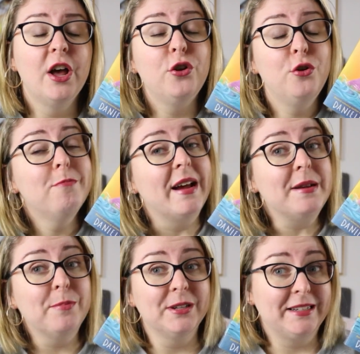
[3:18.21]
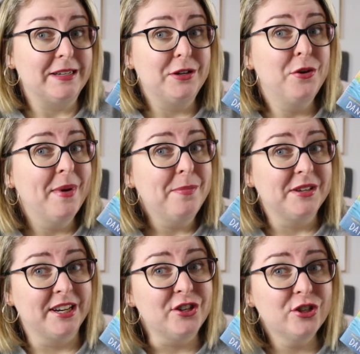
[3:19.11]
You may poten you may
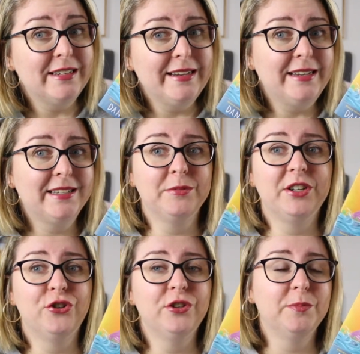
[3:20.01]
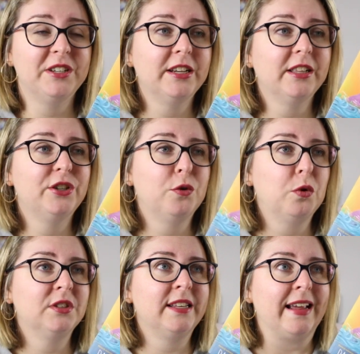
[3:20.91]
potentially need some tissues, particularly
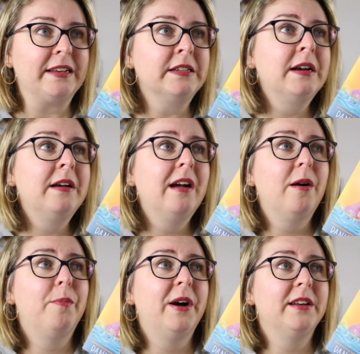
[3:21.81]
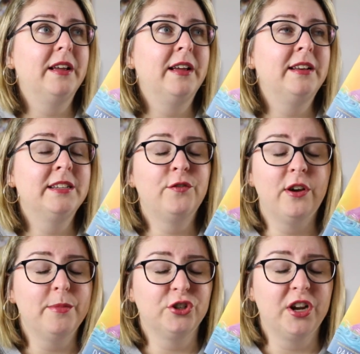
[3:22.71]
towards the end, but it is very
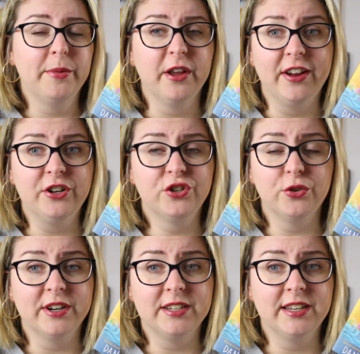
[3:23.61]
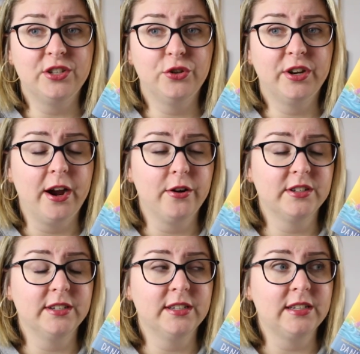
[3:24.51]
much a coming of age story as these two
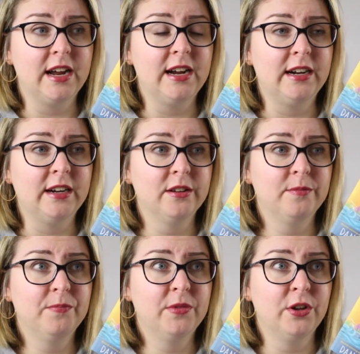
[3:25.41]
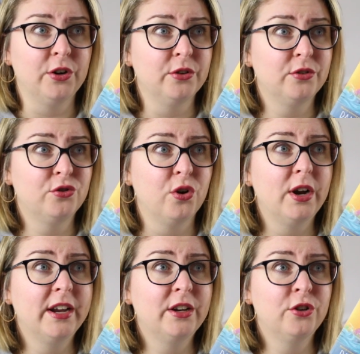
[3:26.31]
characters are you know,
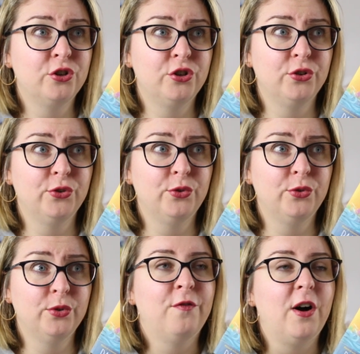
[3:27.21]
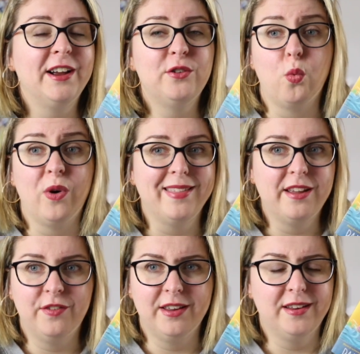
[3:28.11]
trying to find where they
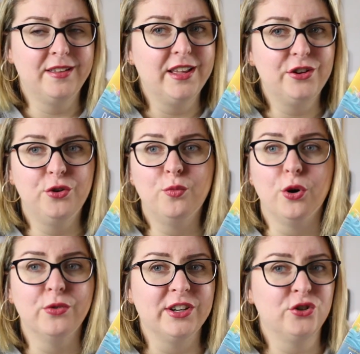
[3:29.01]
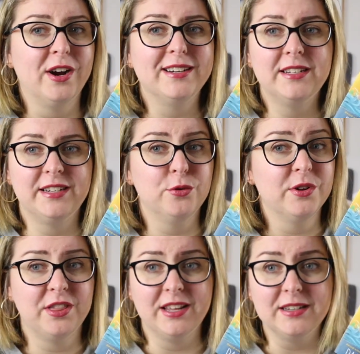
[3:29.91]
fit in their new world. They're trying to deal
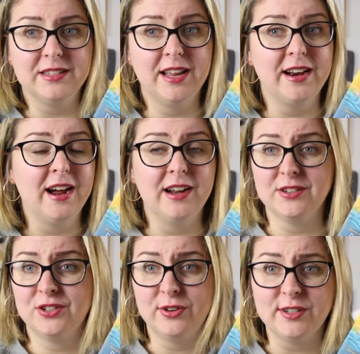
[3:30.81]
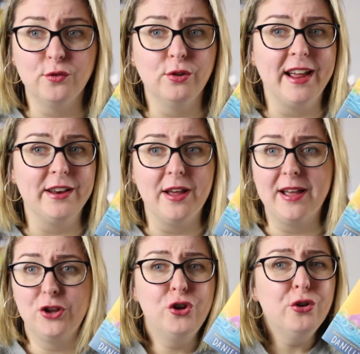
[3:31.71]
with things that are stressful and
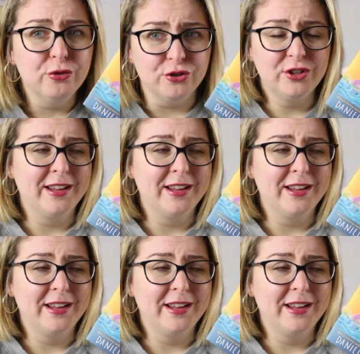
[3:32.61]
huge.